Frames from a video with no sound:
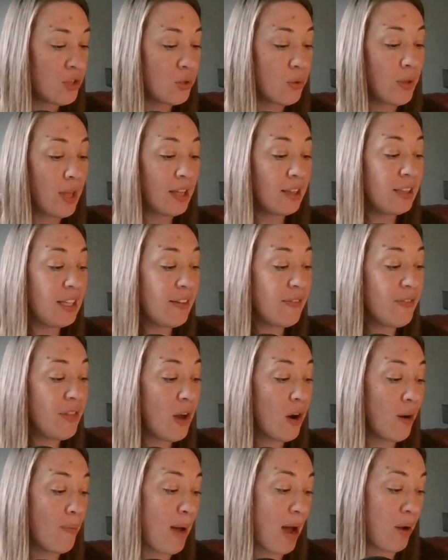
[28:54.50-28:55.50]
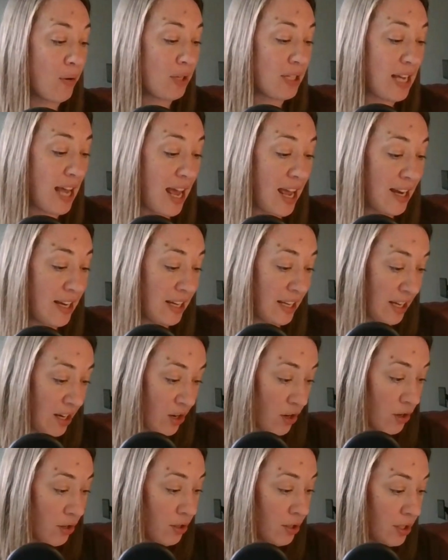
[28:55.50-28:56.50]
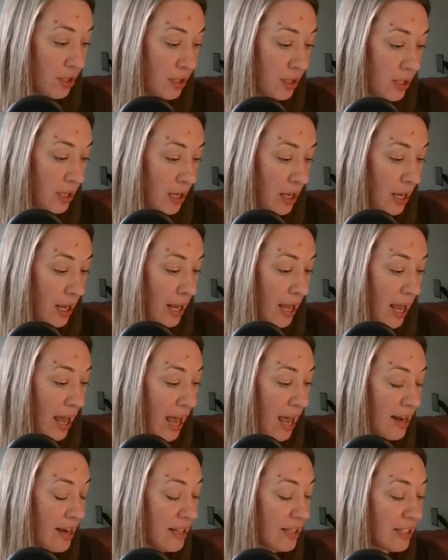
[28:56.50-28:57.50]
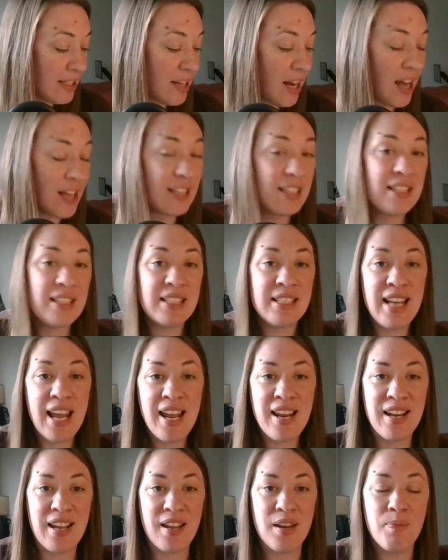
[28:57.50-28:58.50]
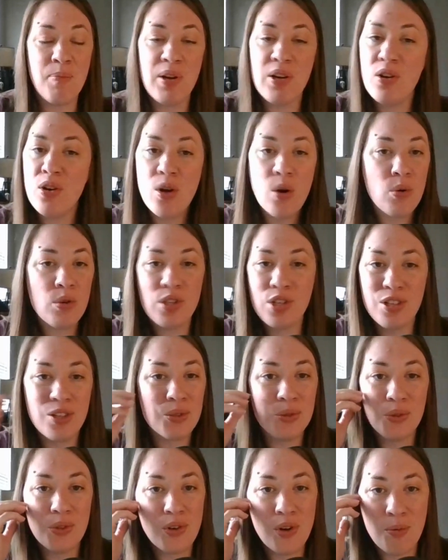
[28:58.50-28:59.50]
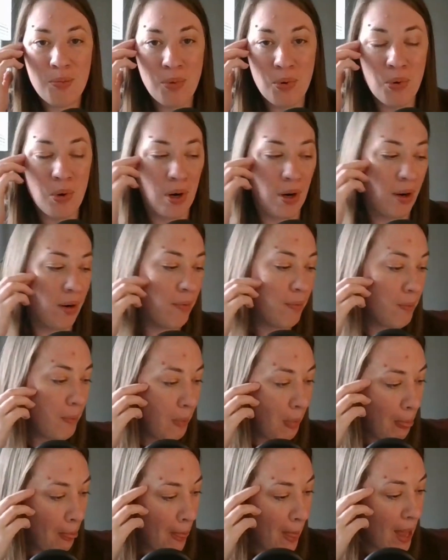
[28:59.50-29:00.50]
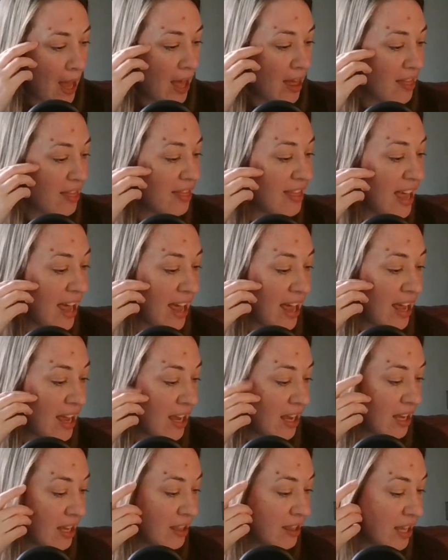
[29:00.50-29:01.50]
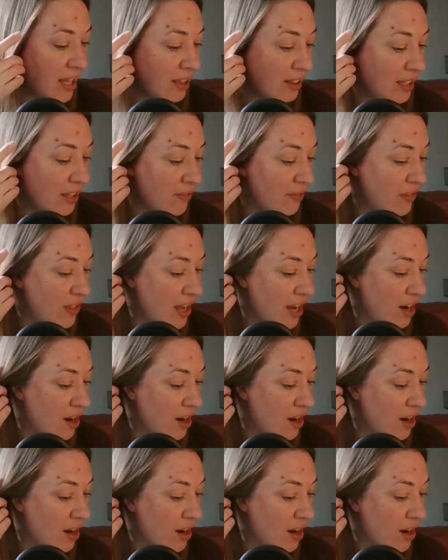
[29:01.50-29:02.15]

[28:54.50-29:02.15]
So they lived there about 10 years, and it's not stated, but no children are born. They lived